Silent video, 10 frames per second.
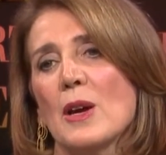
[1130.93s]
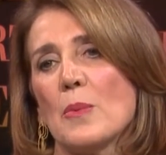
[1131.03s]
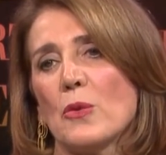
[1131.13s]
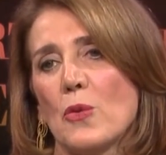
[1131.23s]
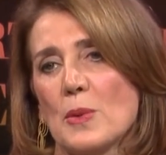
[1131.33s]

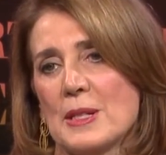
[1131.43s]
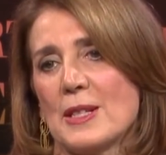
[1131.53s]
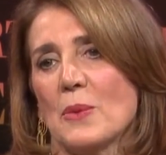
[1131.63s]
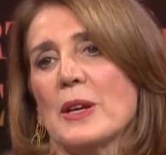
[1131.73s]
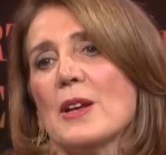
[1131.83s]
performance
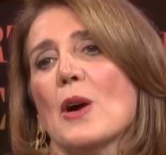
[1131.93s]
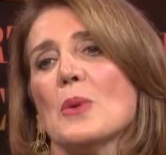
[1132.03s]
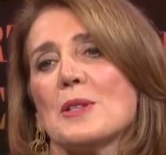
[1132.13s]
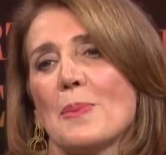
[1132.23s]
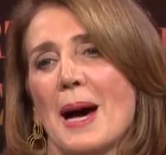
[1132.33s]
that we know
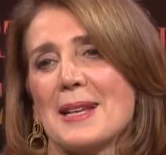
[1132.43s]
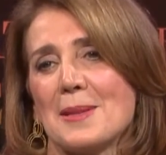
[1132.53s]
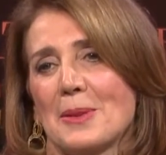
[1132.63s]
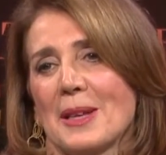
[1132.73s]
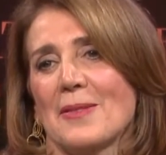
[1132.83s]
is
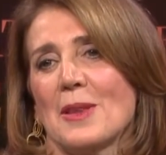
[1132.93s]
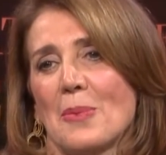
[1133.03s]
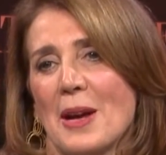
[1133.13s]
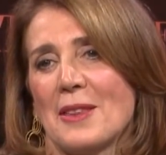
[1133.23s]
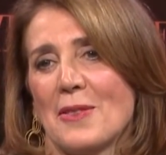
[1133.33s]
possible given the
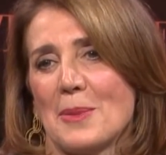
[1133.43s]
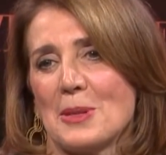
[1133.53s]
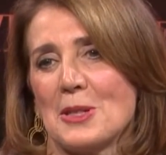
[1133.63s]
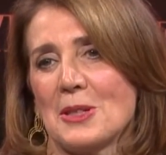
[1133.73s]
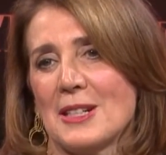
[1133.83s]
breadth of
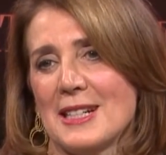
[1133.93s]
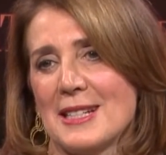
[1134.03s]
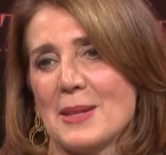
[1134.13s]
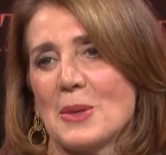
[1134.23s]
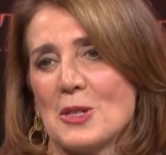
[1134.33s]
opportunities
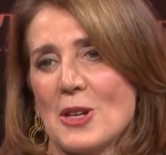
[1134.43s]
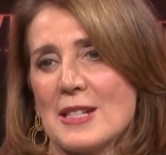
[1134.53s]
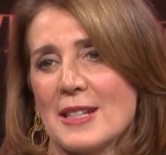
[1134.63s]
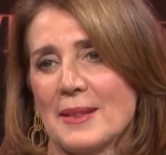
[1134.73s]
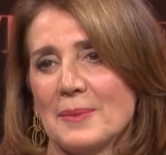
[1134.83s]
that we're addressing.